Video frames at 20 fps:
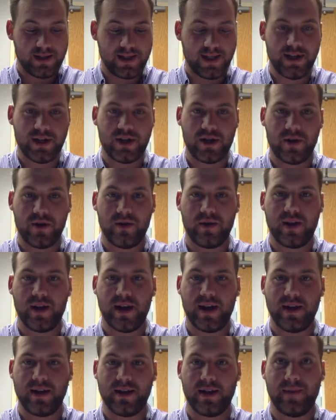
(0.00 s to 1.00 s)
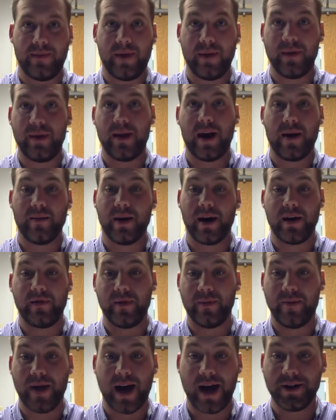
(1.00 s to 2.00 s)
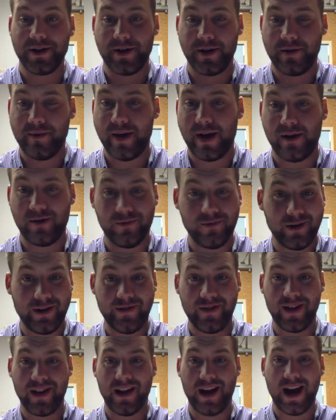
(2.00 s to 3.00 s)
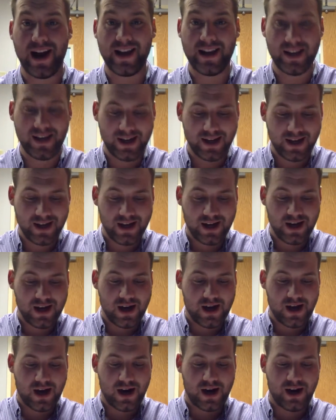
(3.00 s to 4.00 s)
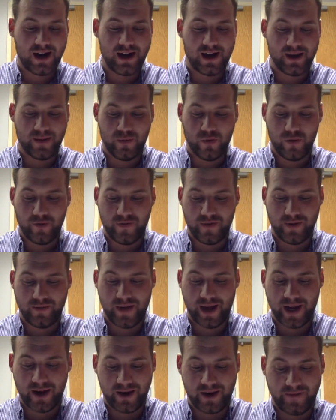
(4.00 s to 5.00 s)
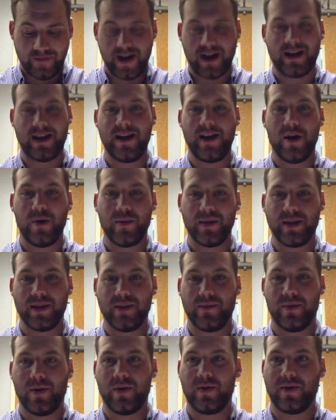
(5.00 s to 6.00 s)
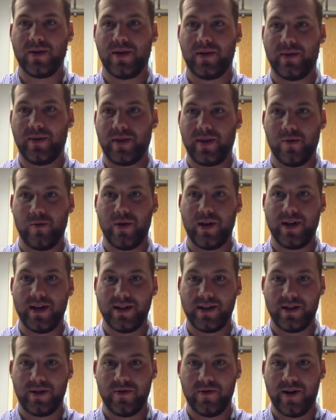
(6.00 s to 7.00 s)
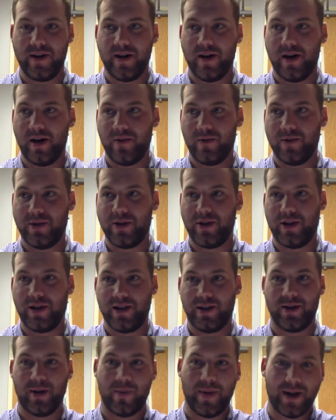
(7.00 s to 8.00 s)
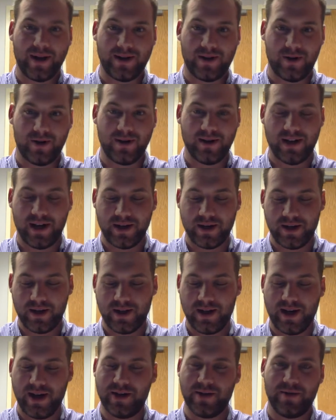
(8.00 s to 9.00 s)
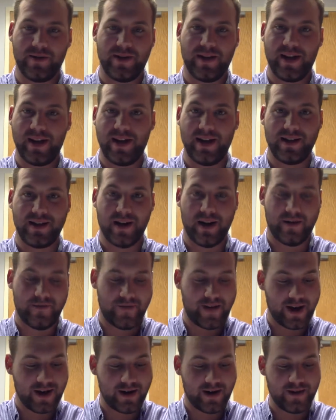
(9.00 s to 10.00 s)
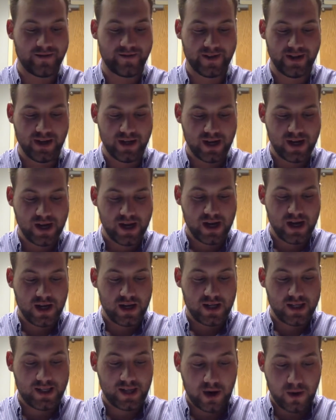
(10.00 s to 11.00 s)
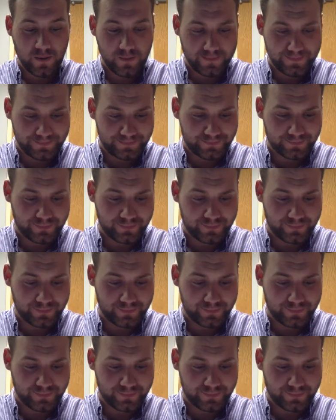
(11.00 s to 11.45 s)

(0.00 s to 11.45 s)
certain things that maybe I'm not even passionate about or even like in a more fun manner. In fact, he opens his book with something that we disagreed on, which is about certain sections in history that he's not a fan of. So,